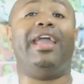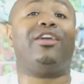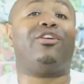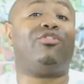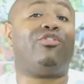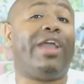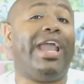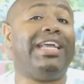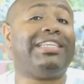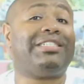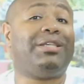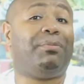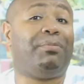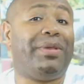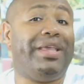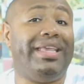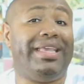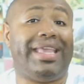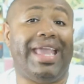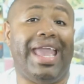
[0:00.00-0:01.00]
and crazy
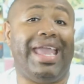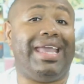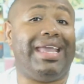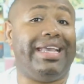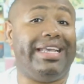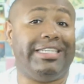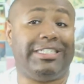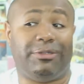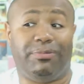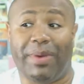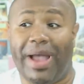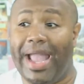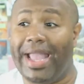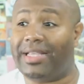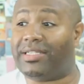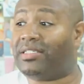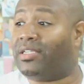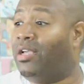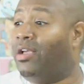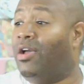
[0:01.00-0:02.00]
PKE
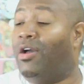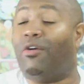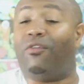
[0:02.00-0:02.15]
spikes